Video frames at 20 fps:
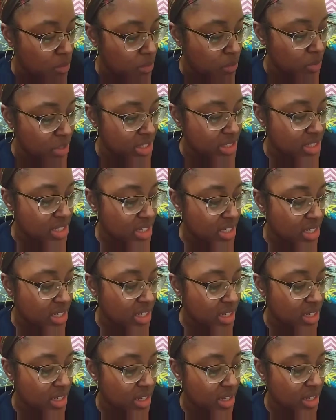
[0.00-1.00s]
We
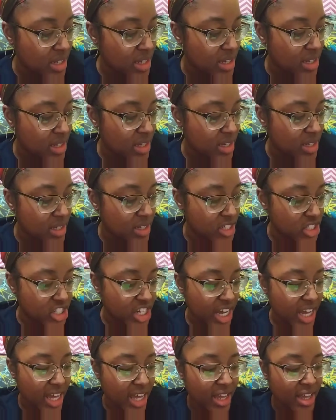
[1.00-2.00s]
see
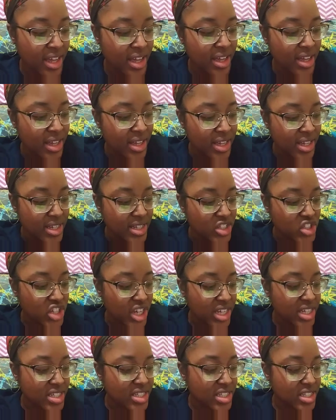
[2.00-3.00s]
Jay,
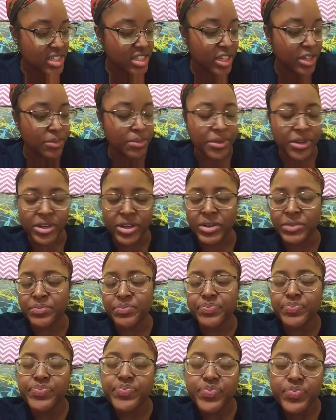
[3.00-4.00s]
Jay is sleeping,
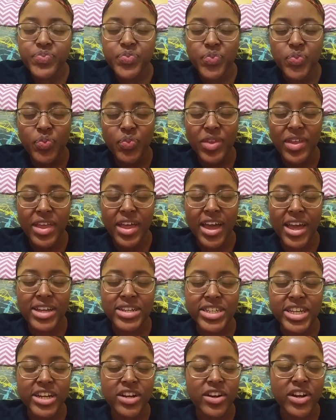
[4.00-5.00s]
and
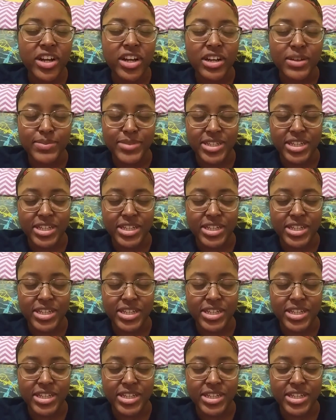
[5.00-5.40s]
Darren comes